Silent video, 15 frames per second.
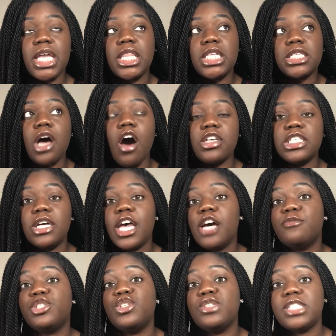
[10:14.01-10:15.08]
And this also
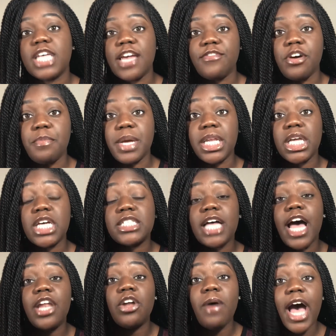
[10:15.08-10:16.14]
helps you save on money, because
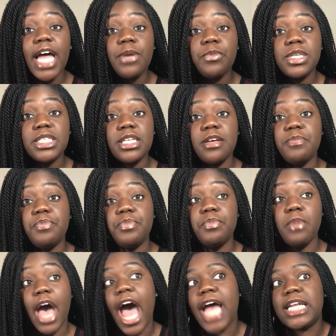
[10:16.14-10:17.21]
I know
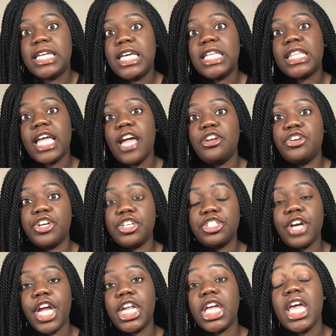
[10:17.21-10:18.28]
I did that during
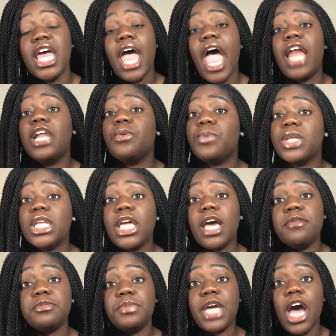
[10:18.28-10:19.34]
training, and it really
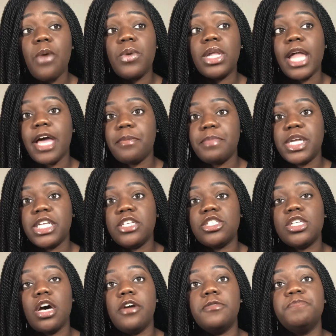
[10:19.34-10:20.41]
helped me out with like money.
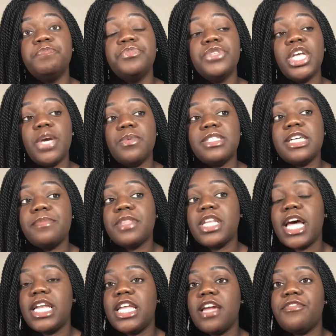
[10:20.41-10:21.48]
So it was
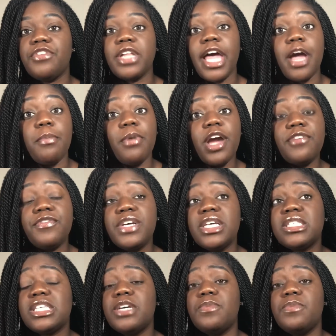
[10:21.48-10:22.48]
something I did for like breakfast.